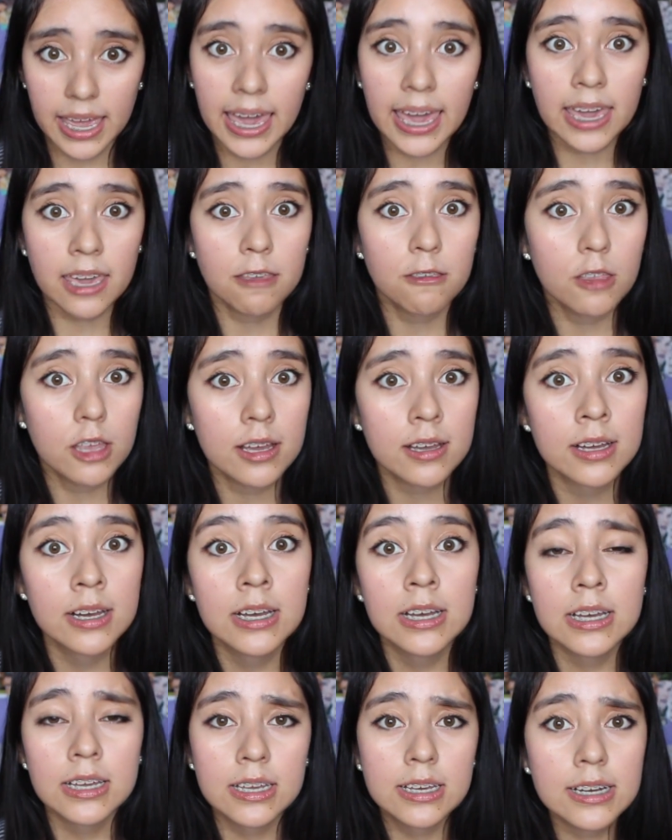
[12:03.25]
hey, you look
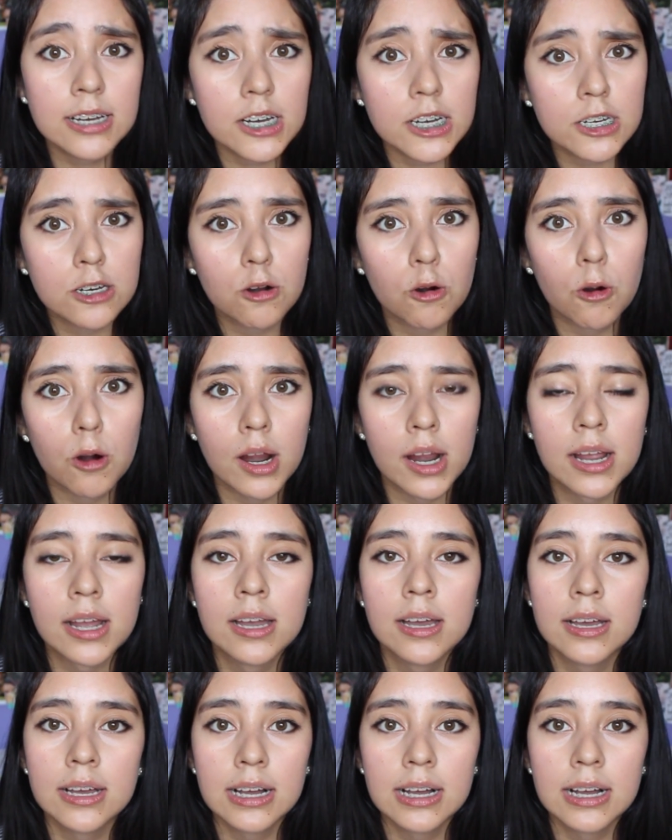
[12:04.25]
good, or